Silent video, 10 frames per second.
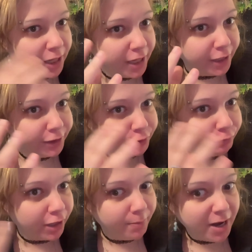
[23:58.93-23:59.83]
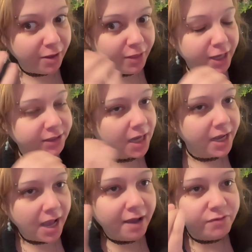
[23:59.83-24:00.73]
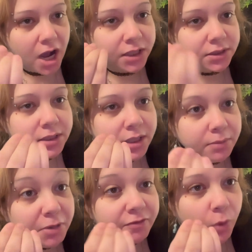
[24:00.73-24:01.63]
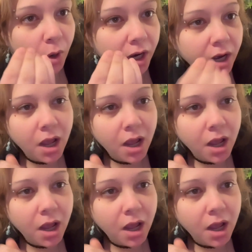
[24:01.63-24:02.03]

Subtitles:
and recommend things I have not seen before.